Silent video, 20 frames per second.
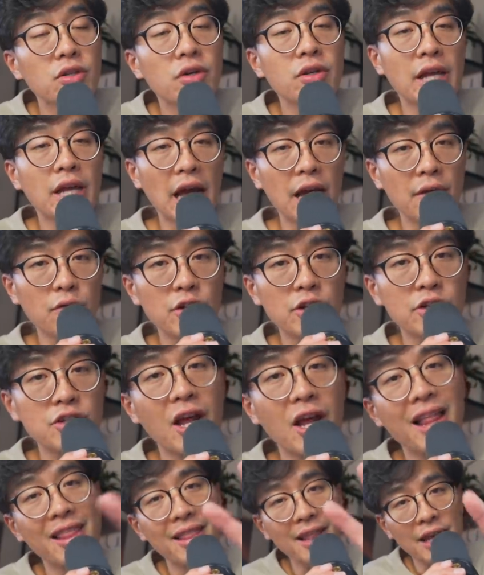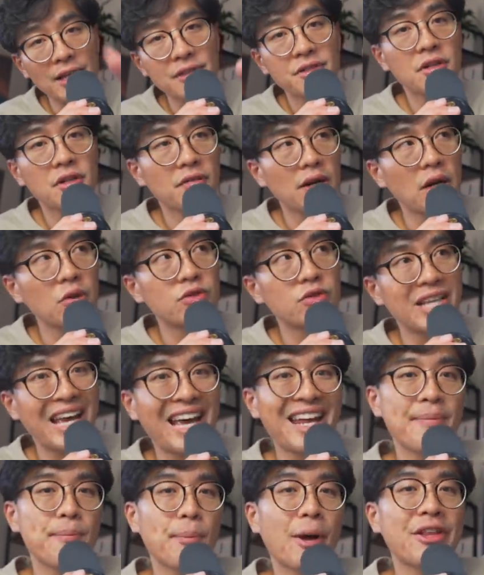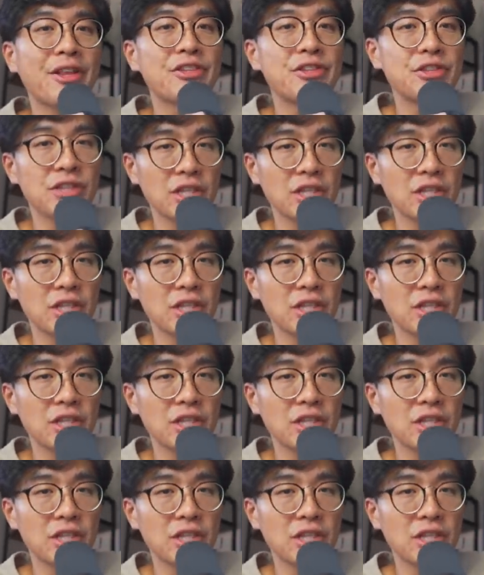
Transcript: on average lasted around 10 months